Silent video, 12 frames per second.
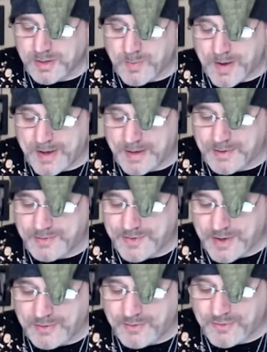Way is
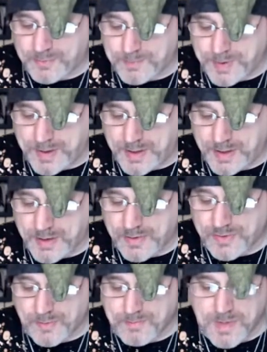said to be
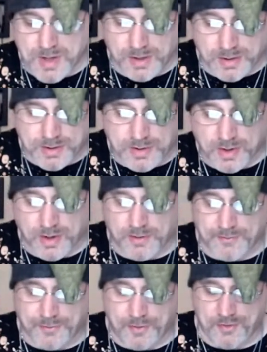the milk
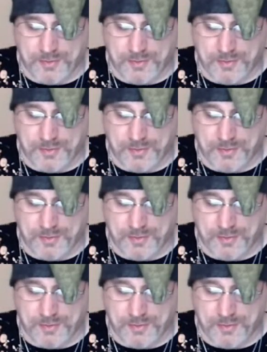of her